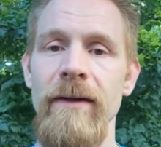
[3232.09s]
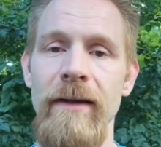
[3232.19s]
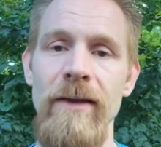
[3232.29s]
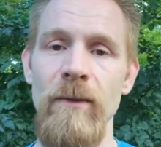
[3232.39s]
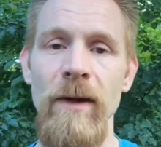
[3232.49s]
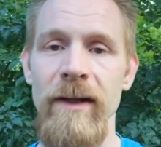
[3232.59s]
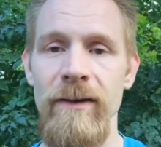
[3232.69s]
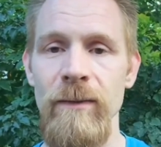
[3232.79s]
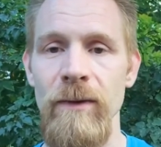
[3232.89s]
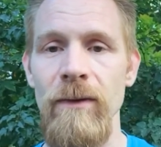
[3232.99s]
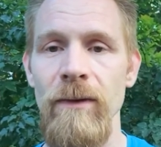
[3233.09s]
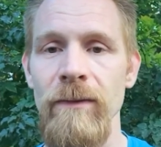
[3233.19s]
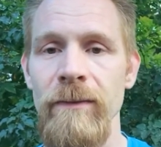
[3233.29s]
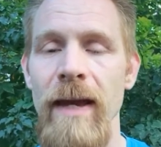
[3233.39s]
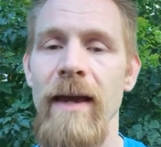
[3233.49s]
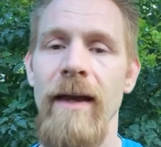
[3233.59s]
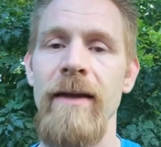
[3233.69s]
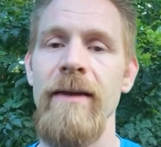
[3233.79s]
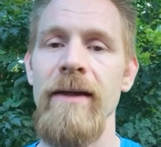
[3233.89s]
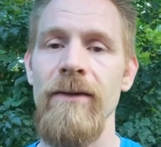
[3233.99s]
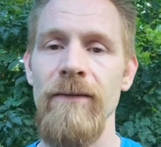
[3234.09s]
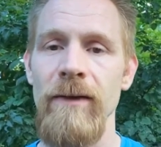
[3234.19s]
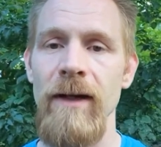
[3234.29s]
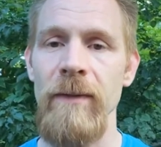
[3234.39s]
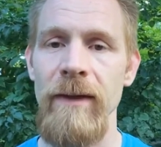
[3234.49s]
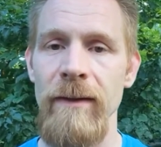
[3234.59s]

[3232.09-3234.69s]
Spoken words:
Either way, it's super cool. And thank you for coming.